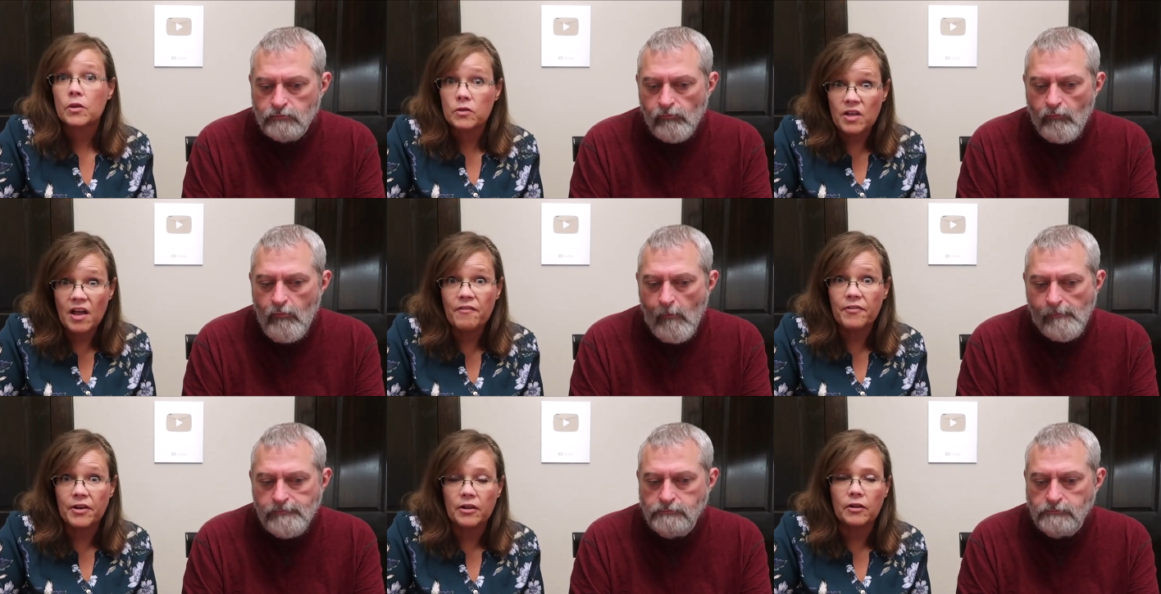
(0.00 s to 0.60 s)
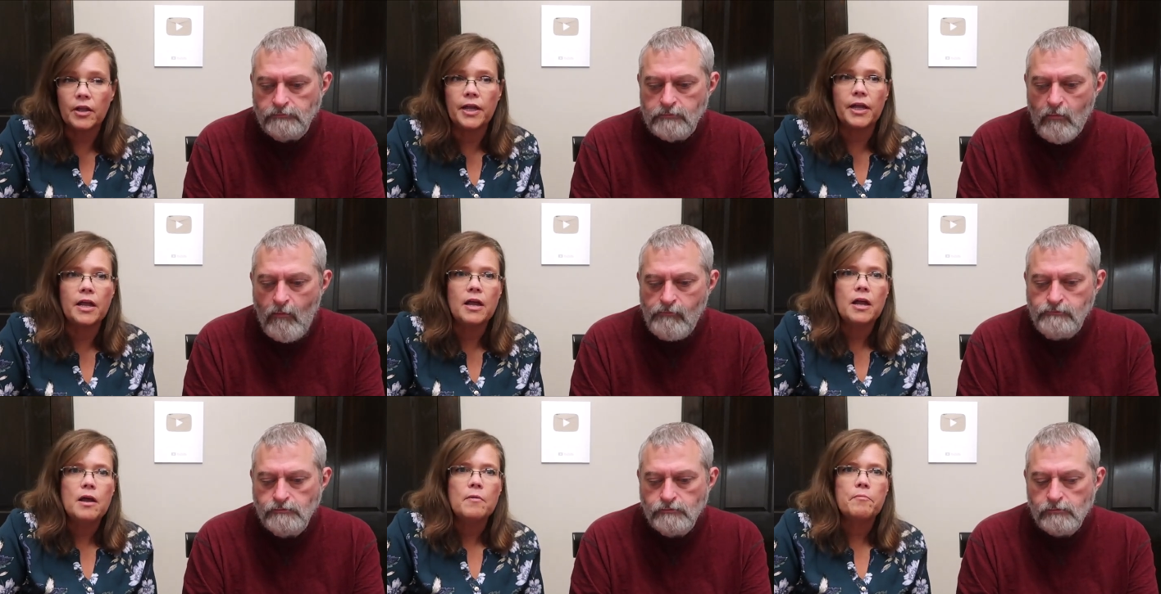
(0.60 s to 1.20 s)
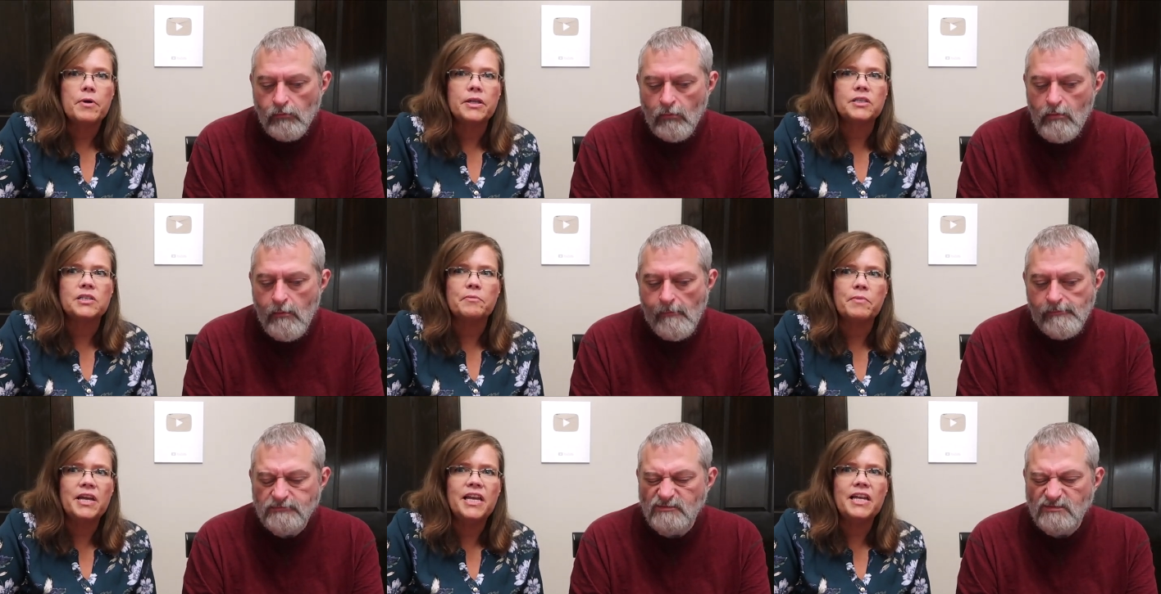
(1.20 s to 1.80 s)
Speaker 1: definitely. But
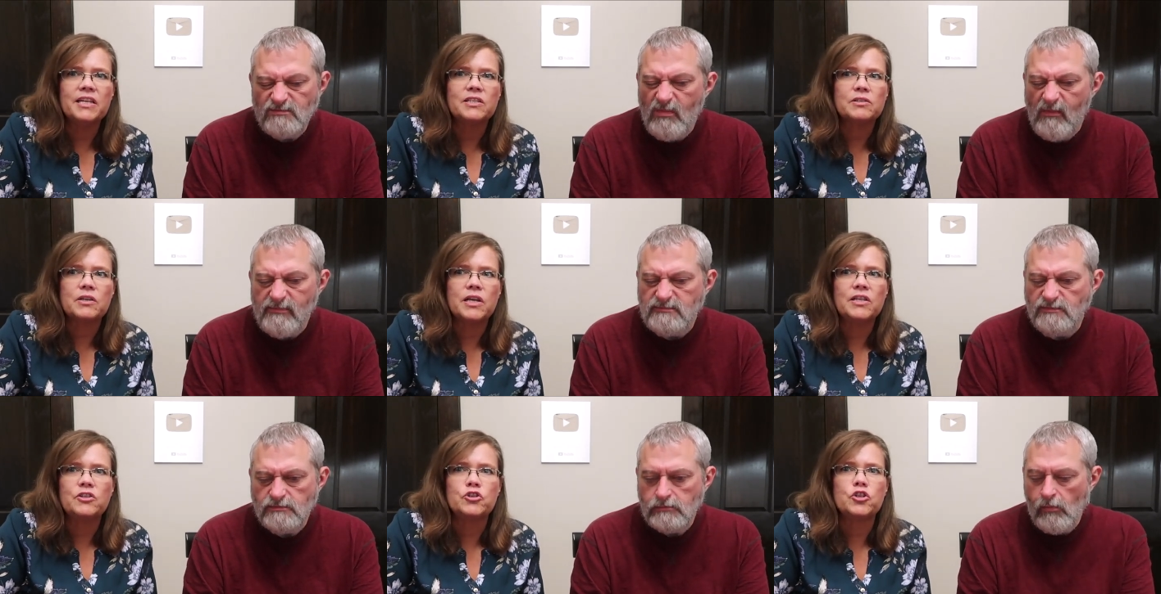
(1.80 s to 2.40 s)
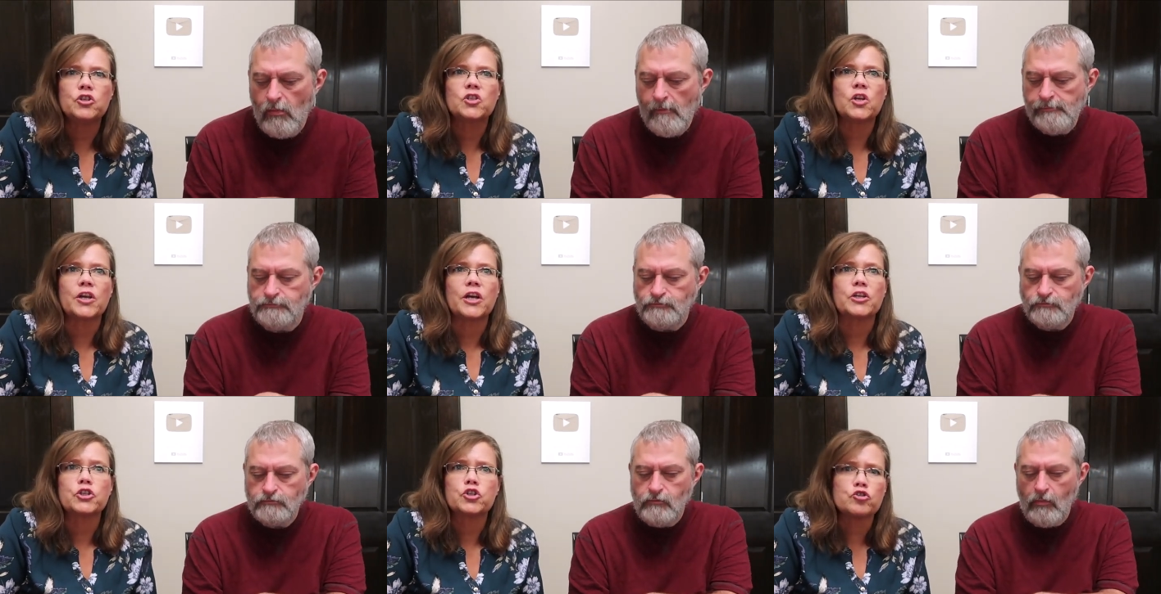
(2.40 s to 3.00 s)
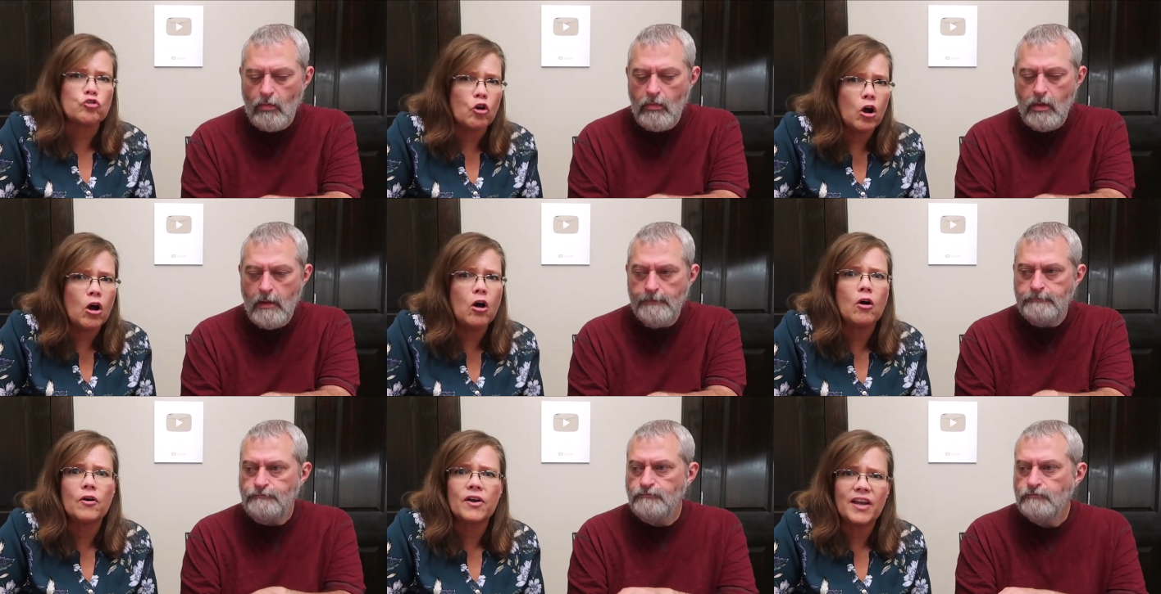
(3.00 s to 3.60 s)
to me, it's it's just like a
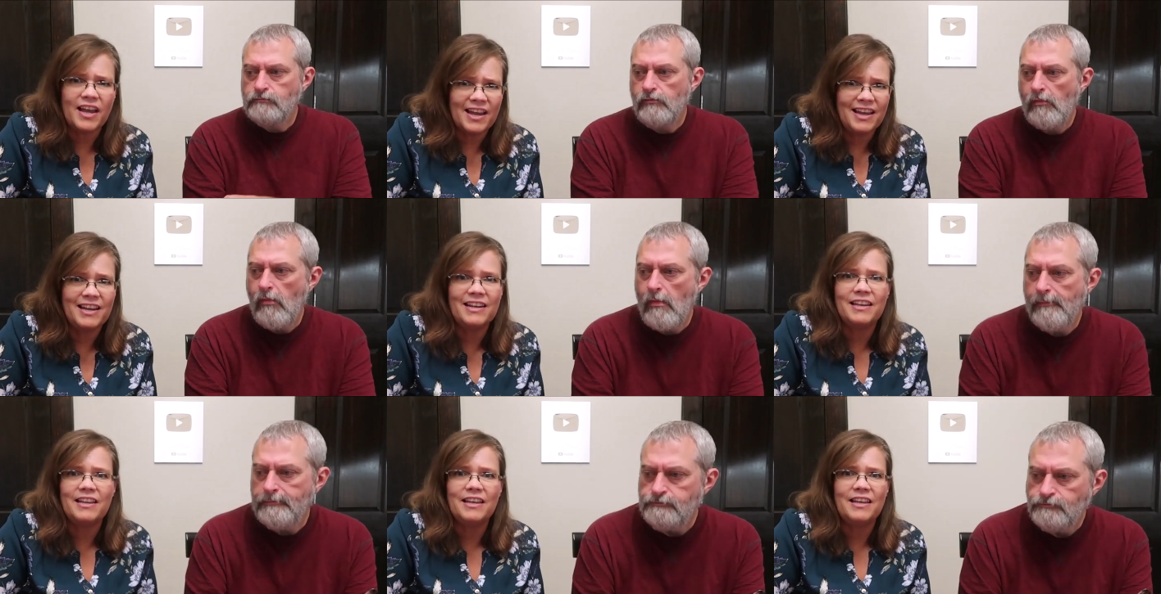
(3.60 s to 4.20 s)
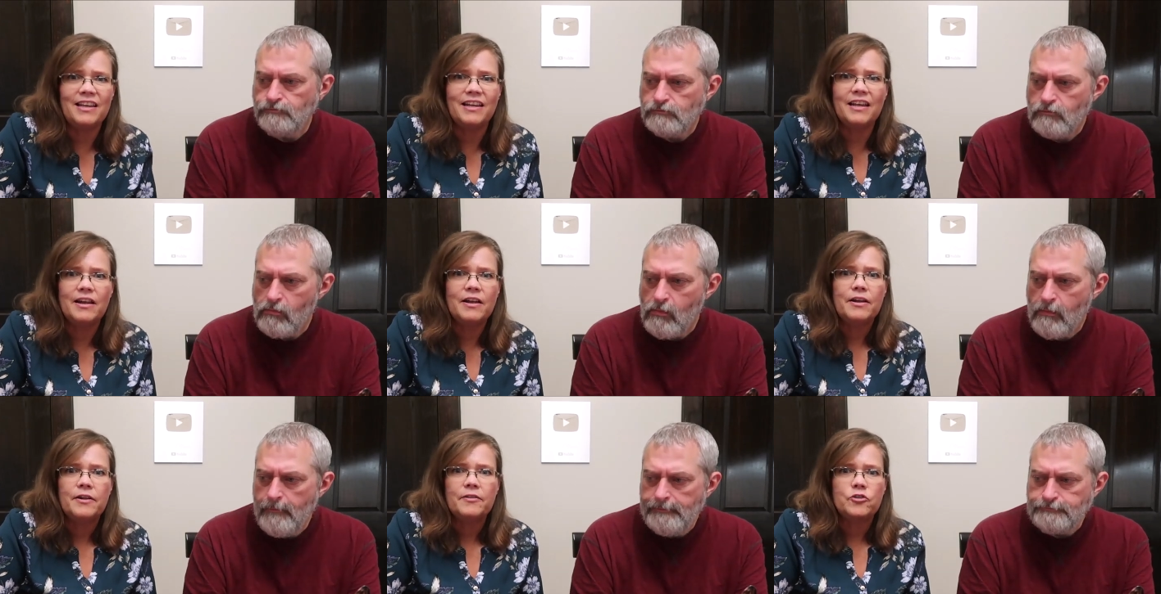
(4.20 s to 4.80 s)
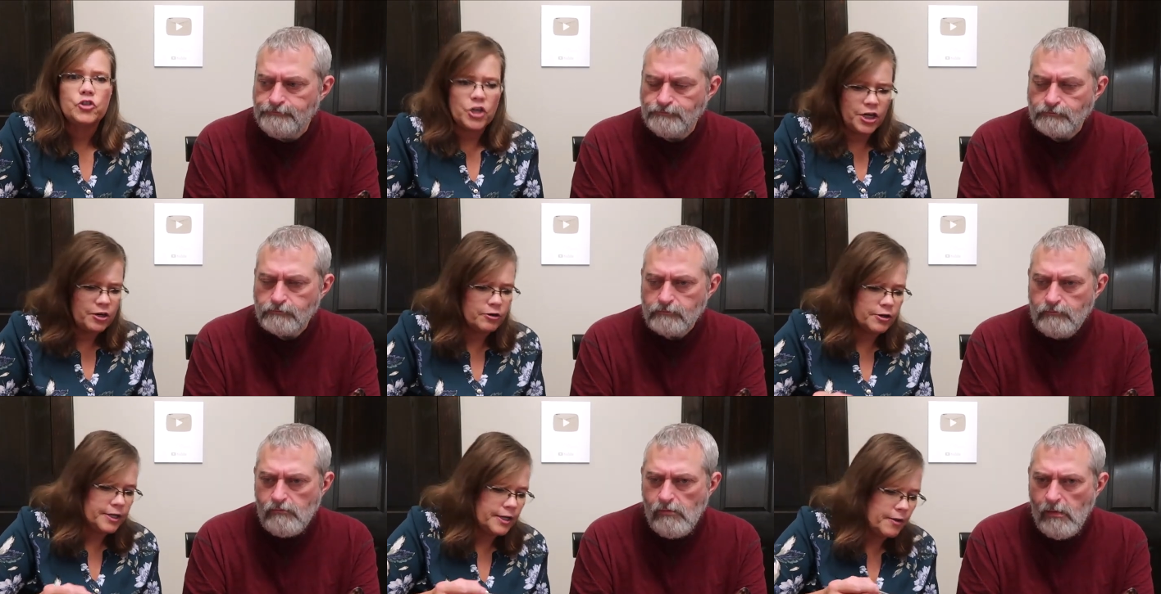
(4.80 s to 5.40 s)
strong candy
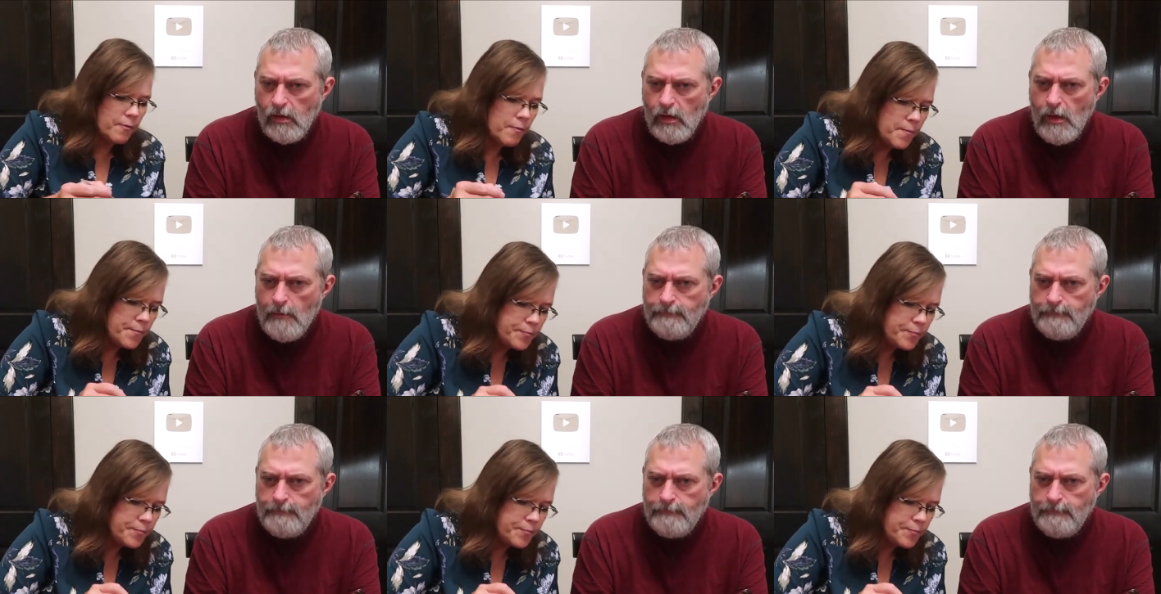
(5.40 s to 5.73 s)
cherry.